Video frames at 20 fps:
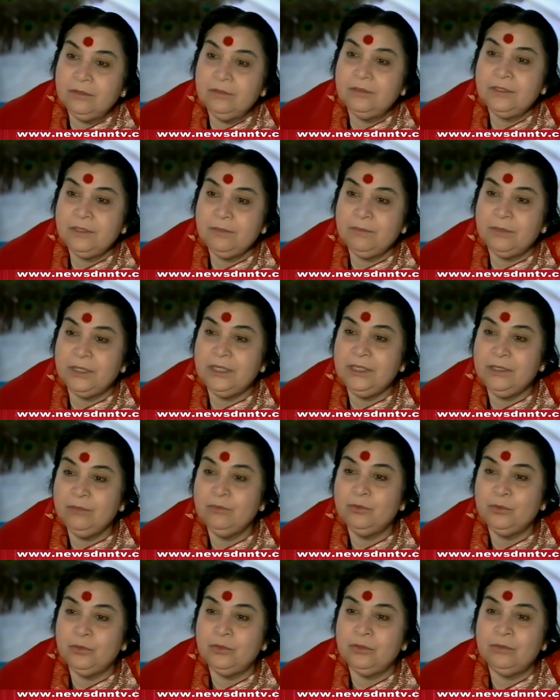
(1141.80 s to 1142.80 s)
You see, burning
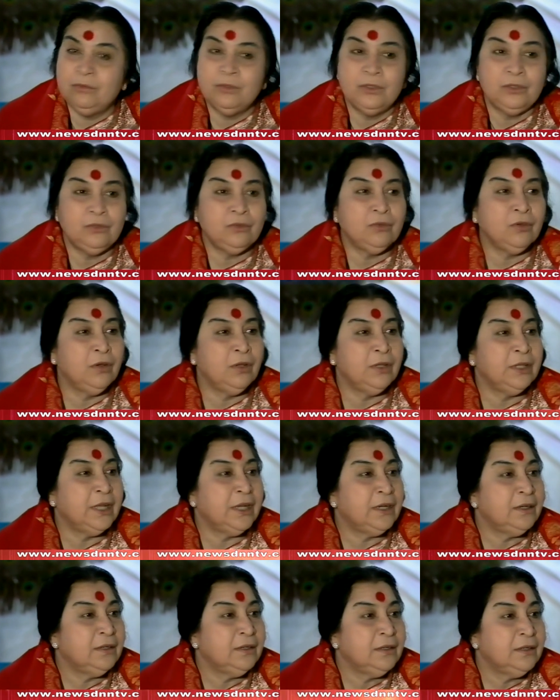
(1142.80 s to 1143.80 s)
wood, what you call
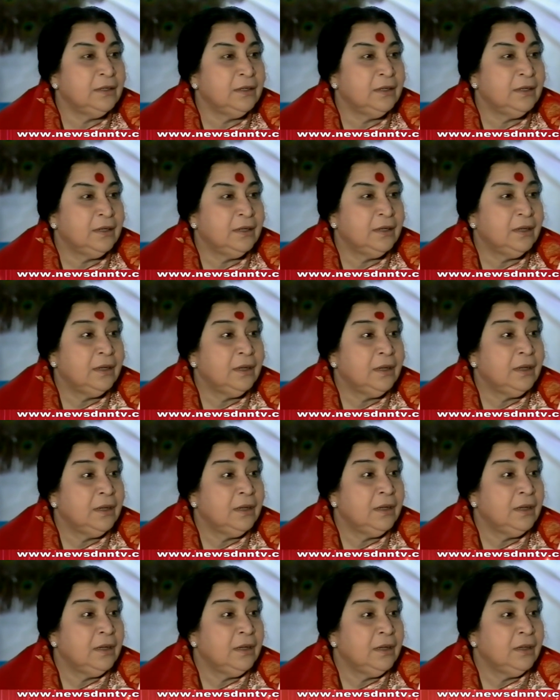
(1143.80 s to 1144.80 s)
that.
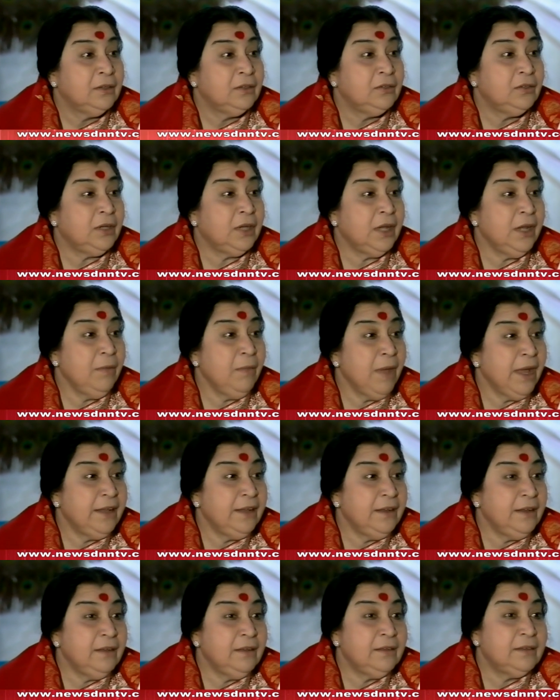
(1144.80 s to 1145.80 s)
So you can
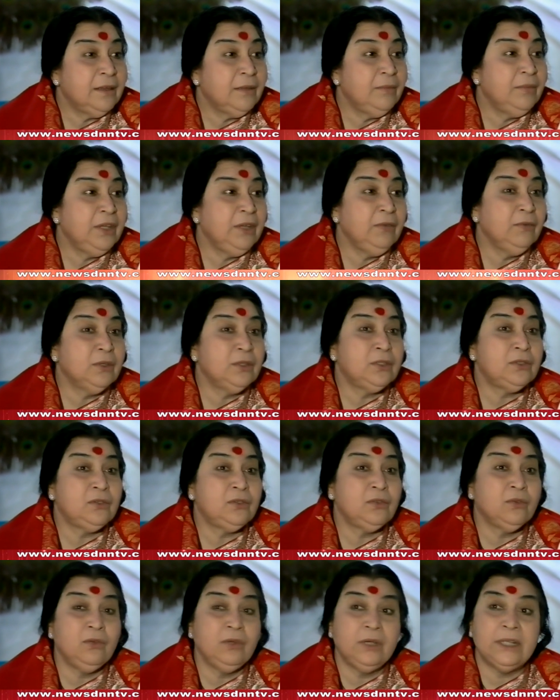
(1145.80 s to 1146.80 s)
imagine, something was
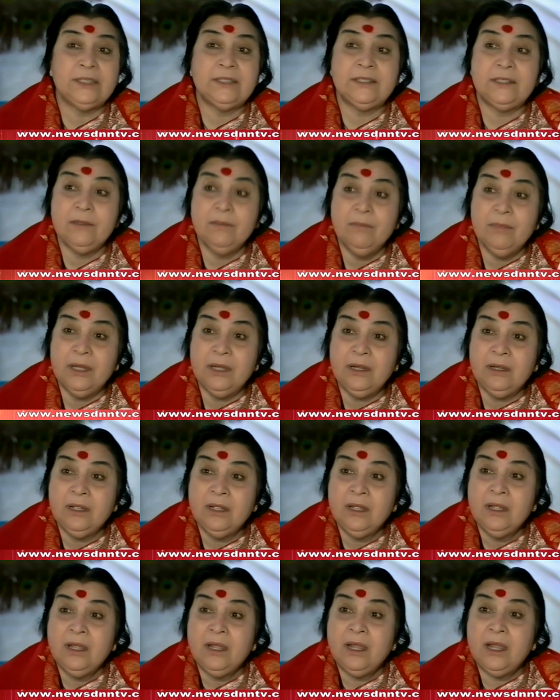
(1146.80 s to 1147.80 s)
sold as timber
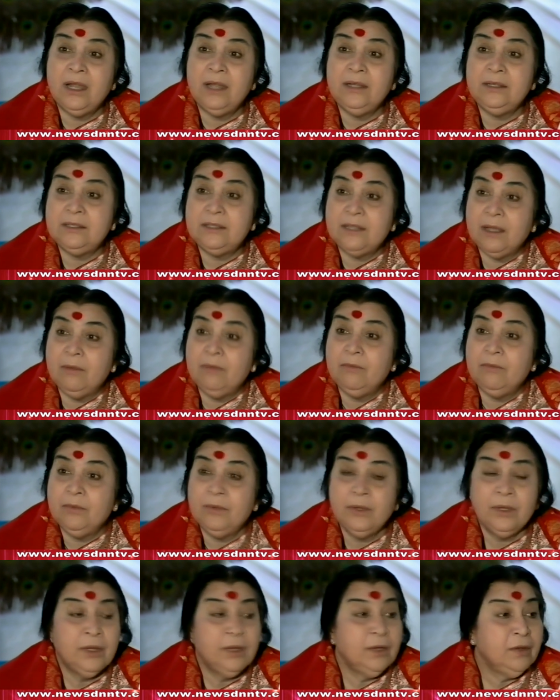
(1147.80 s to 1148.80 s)
and some
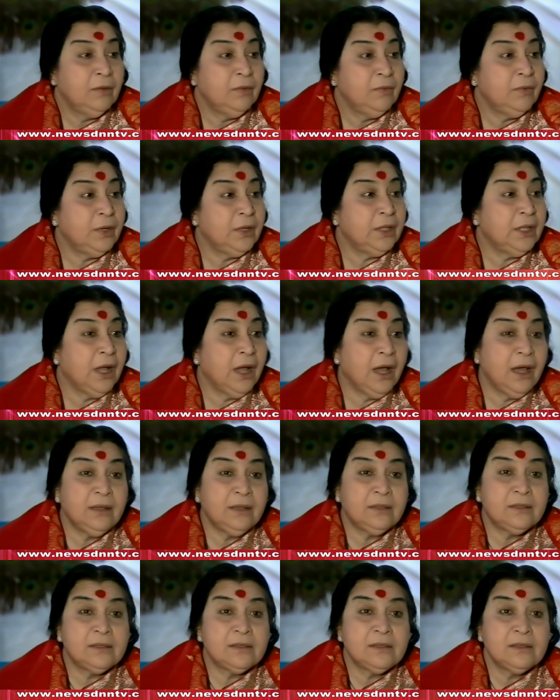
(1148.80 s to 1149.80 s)
for the
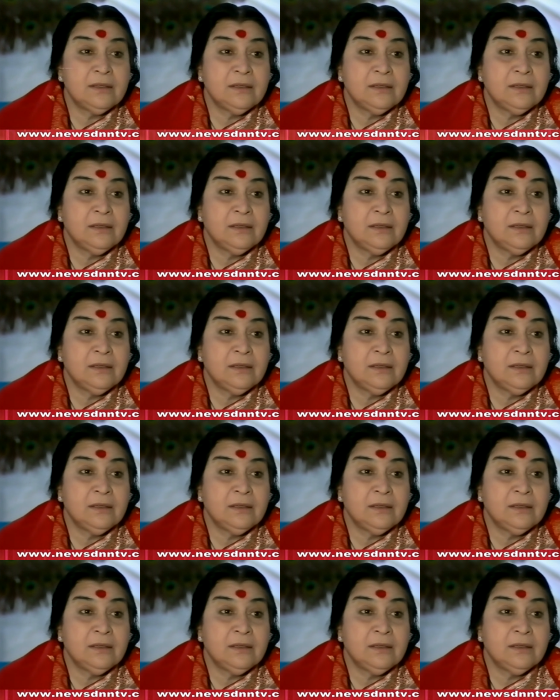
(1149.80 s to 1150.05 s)
hearths.